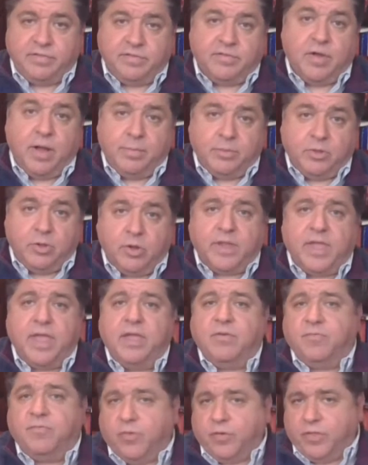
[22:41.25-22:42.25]
And so I'm
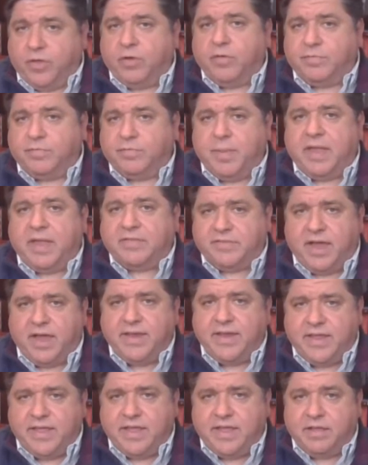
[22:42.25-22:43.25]
looking for those best
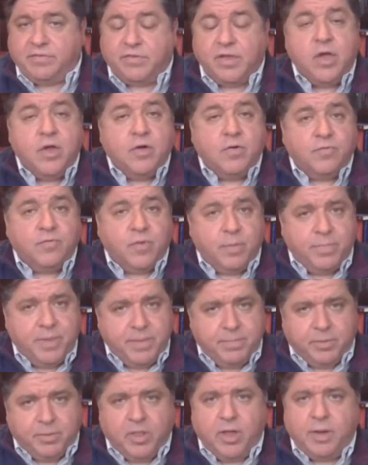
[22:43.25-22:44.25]
ideas from
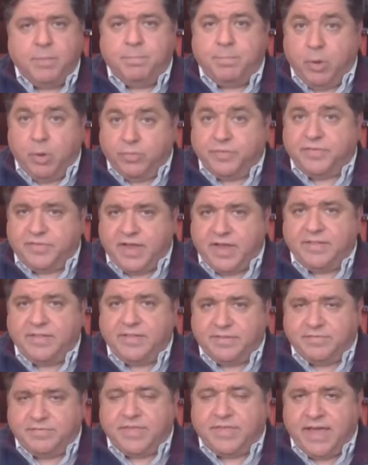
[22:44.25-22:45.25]
people on both
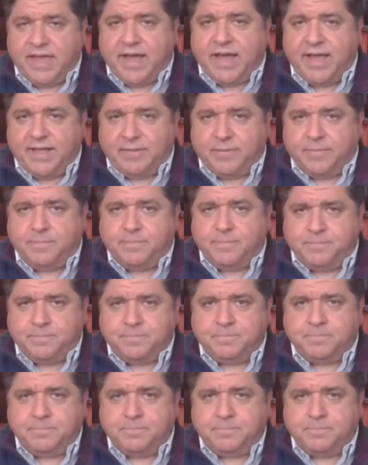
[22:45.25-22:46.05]
sides of the aisle.